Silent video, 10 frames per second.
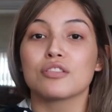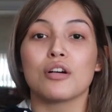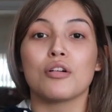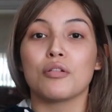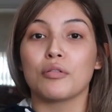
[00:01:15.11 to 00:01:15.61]

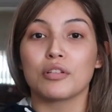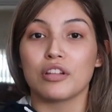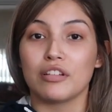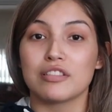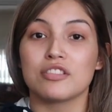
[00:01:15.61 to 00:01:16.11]
so, you
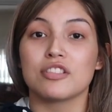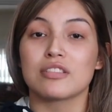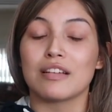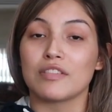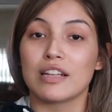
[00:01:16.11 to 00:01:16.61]
know, this is
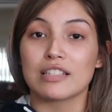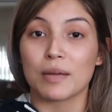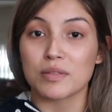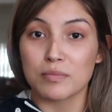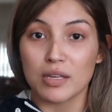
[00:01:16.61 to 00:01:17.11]
just stuff that has
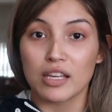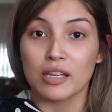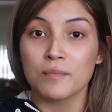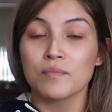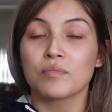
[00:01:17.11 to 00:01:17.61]
helped
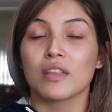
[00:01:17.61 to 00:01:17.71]
me.